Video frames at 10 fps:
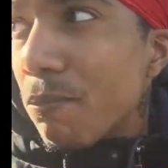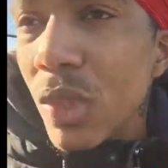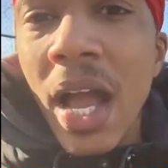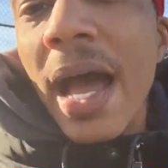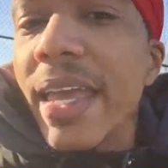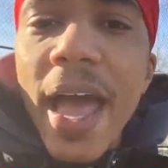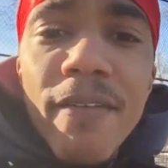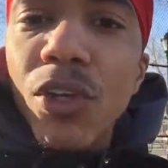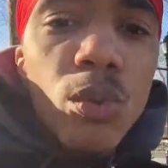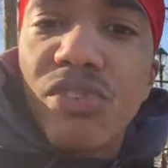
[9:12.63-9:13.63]
I ain't have
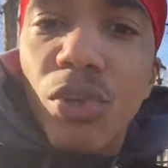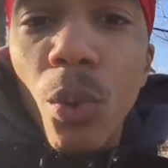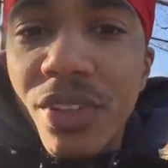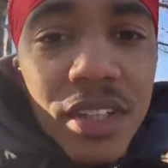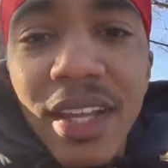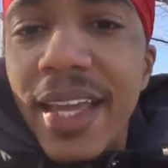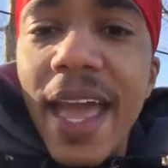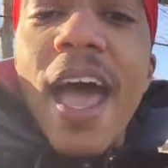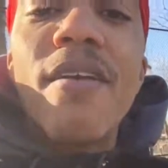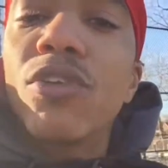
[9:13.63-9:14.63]
no choice because I ain't
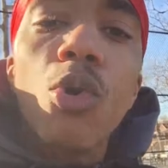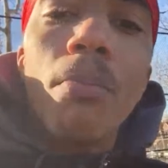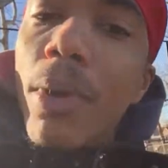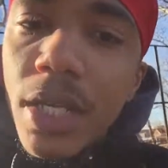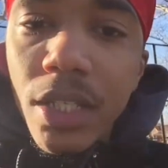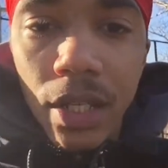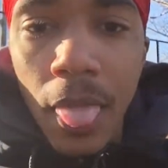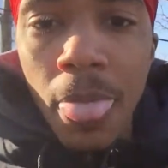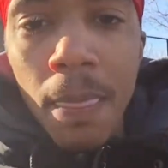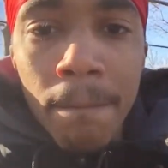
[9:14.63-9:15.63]
have no money.
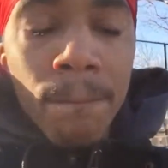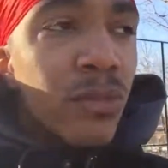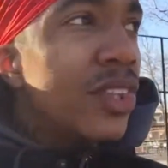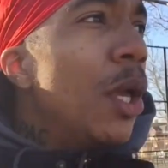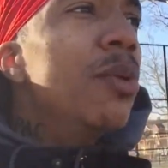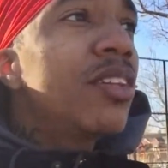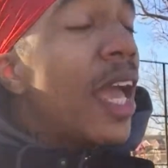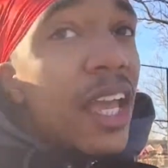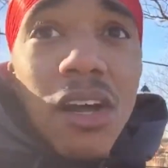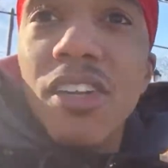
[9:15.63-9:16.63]

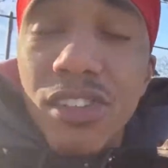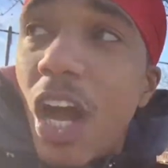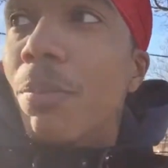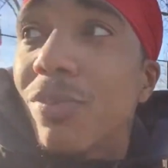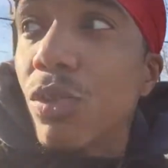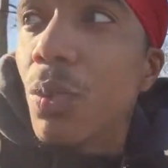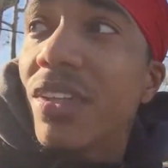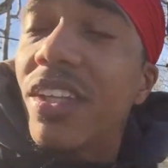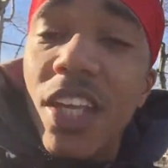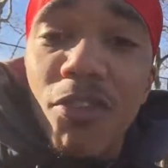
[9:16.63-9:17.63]
And her job too was to
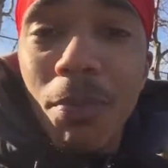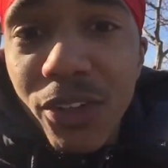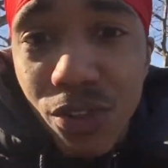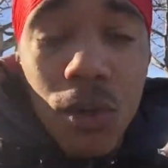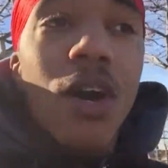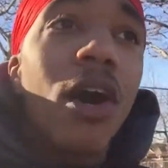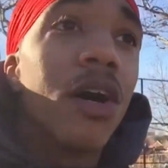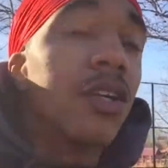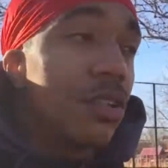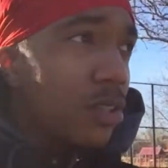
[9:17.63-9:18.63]
give Metro
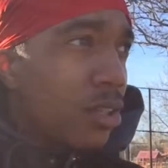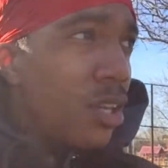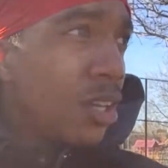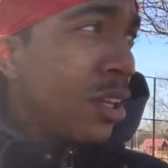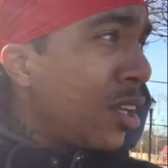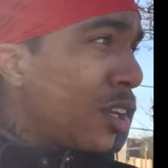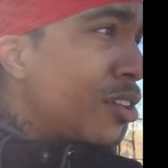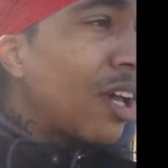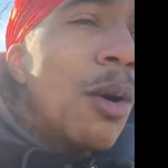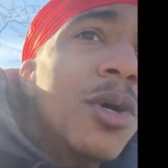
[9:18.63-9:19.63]
cards. So
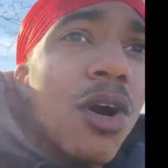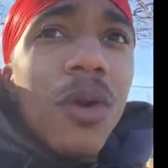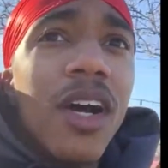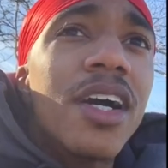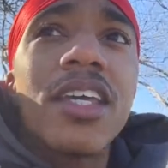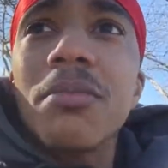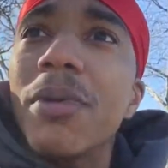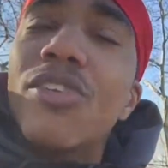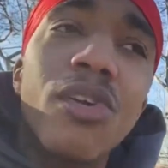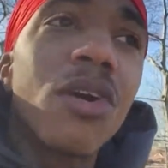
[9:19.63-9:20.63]
I would go to her and get
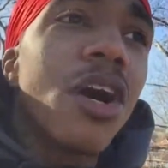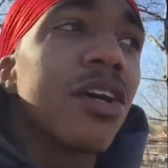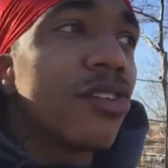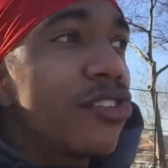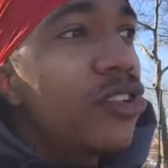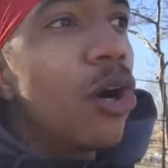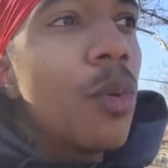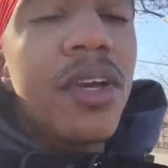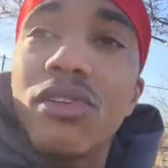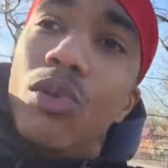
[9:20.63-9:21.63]
Metro cards, so she
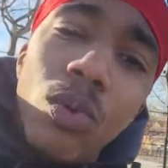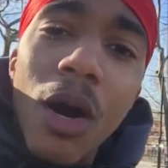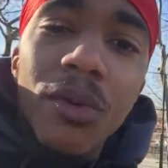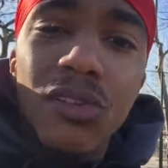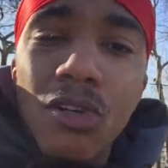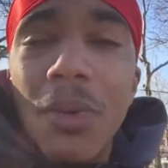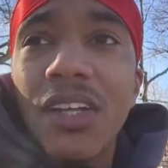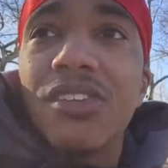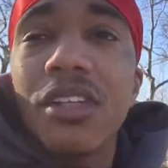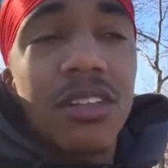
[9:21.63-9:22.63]
always knew I was on my
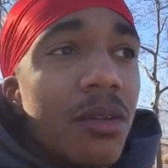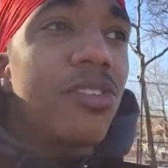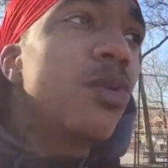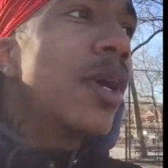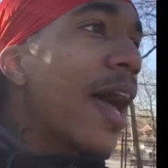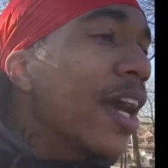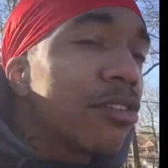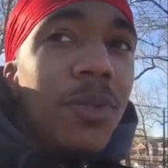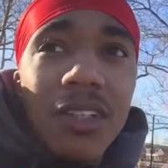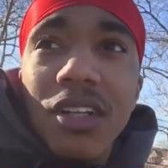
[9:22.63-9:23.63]
shit. She would ask me
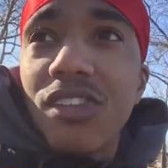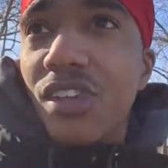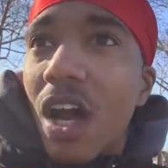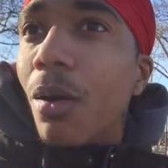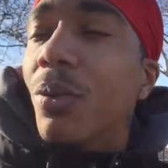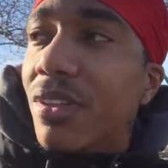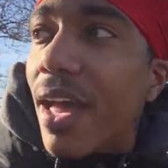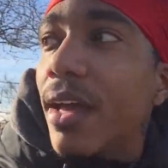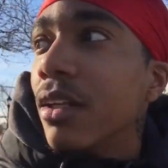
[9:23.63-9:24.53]
because her job was that.